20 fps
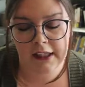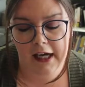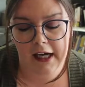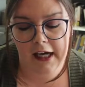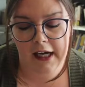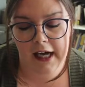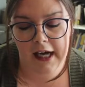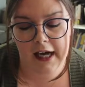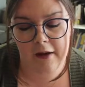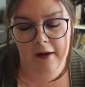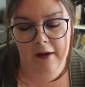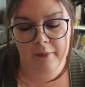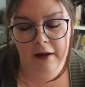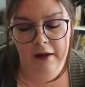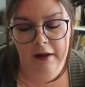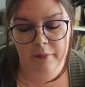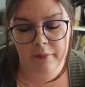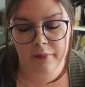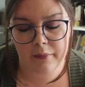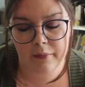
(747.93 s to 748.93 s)

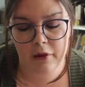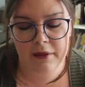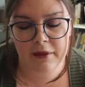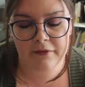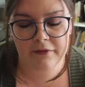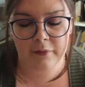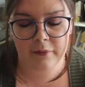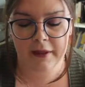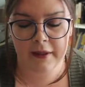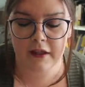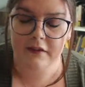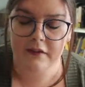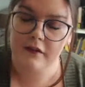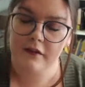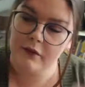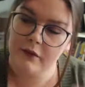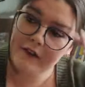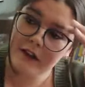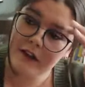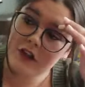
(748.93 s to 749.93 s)
Probing for maintenance.
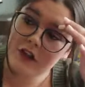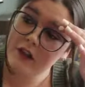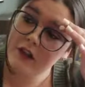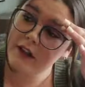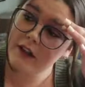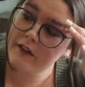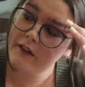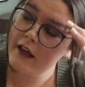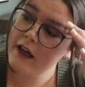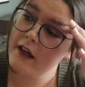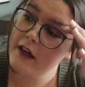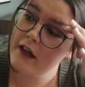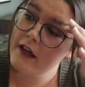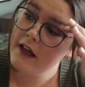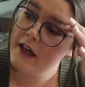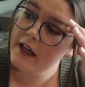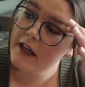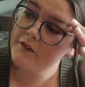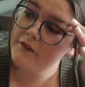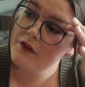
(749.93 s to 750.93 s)
So essentially, like,
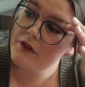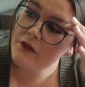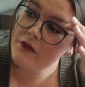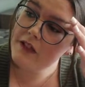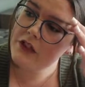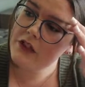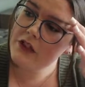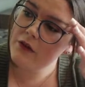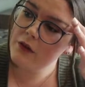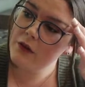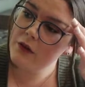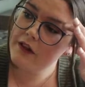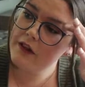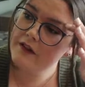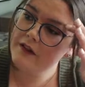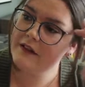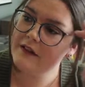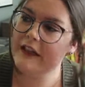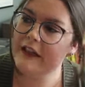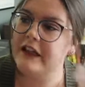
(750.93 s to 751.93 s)
if you teach a horse a
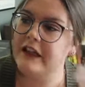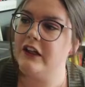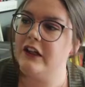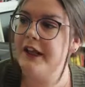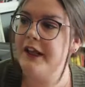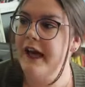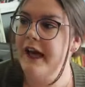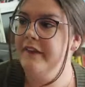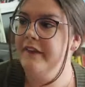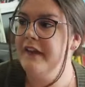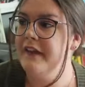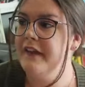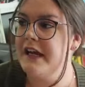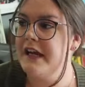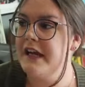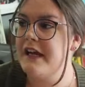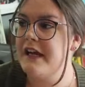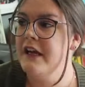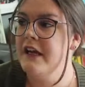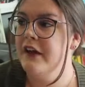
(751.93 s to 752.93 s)
skill and
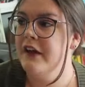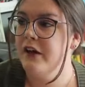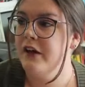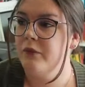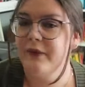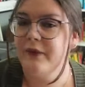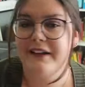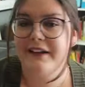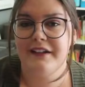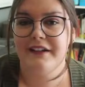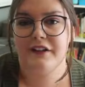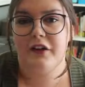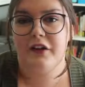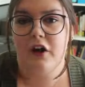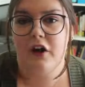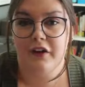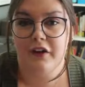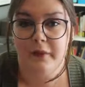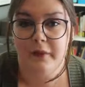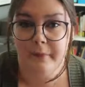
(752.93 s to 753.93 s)
they, what is
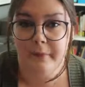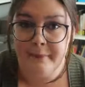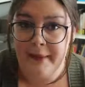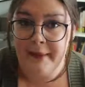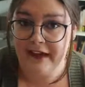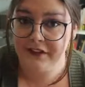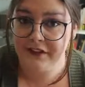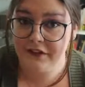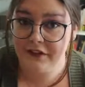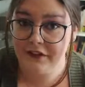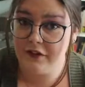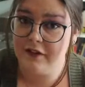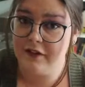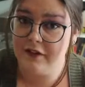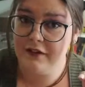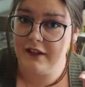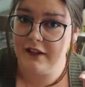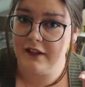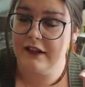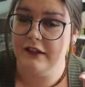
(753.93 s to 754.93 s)
called master the
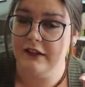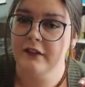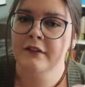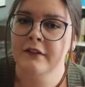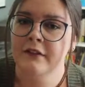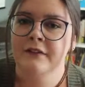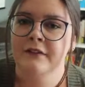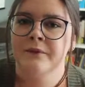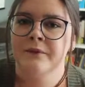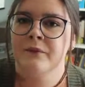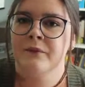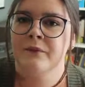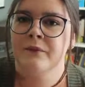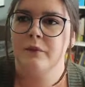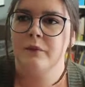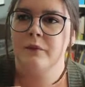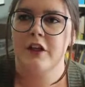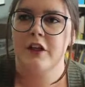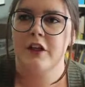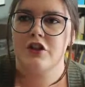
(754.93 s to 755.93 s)
skill,
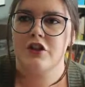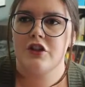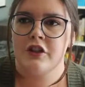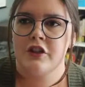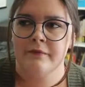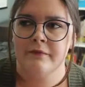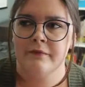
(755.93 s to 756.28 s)
which